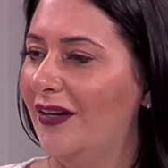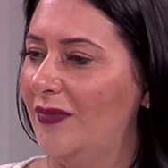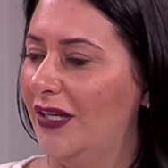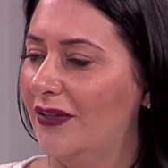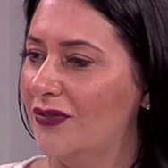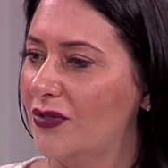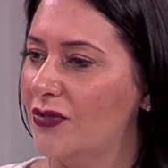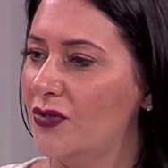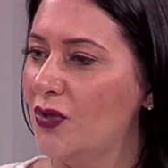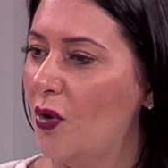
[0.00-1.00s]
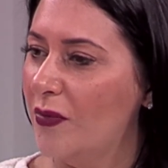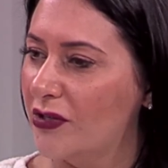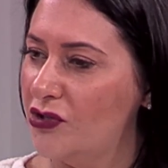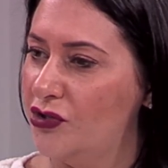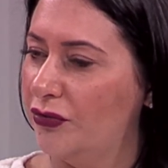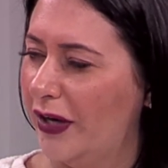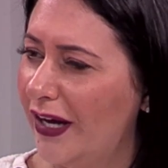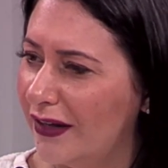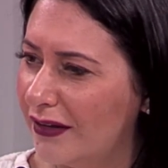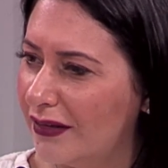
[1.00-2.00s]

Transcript: I mean, there's so much strength,